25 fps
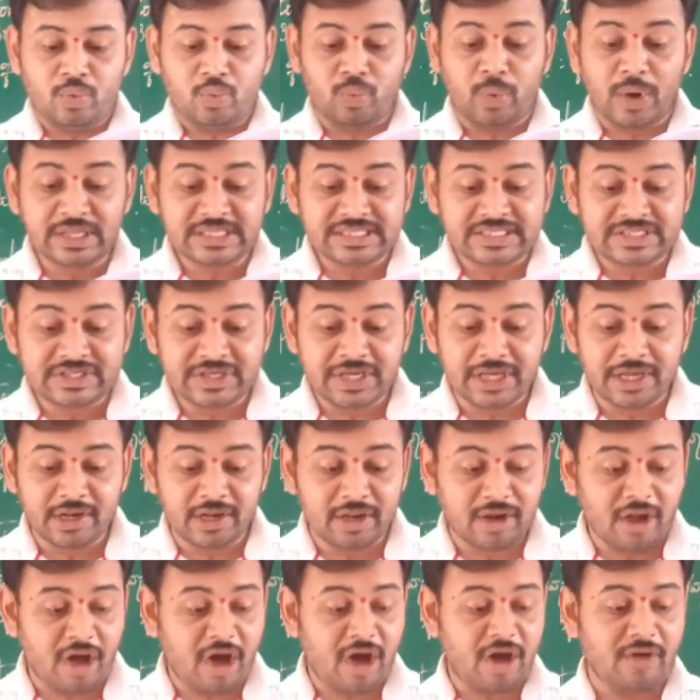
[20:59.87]
once
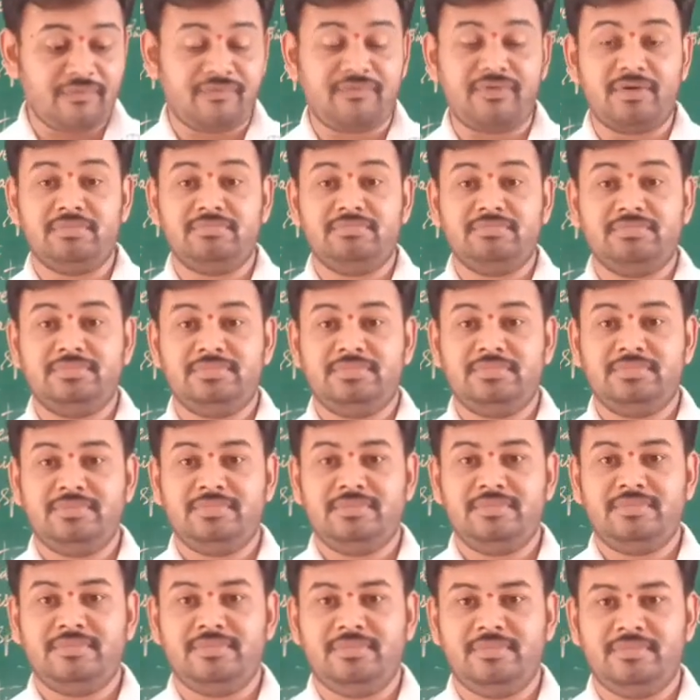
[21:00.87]
he
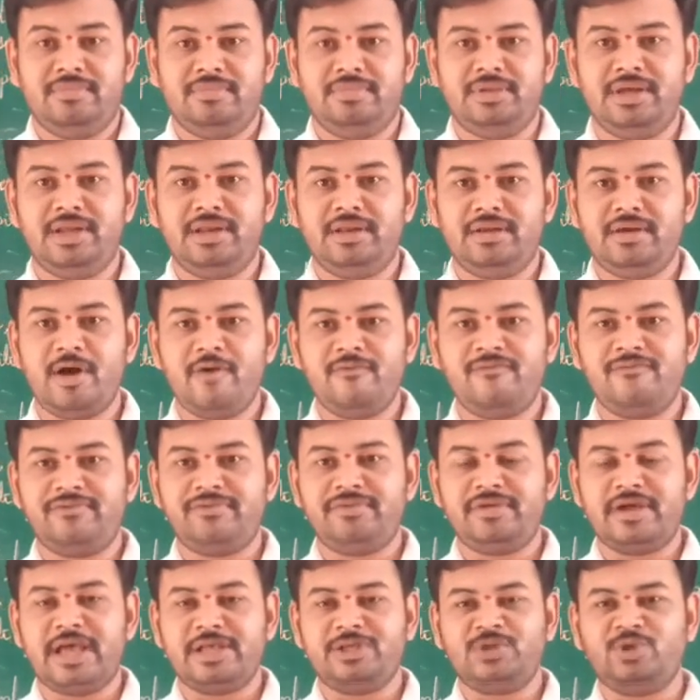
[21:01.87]
laughed, then
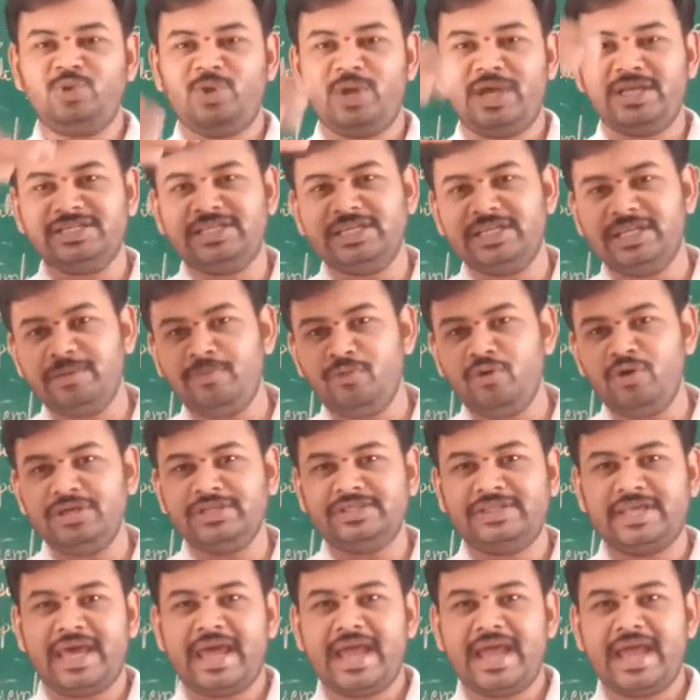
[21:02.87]
as soon as he removed his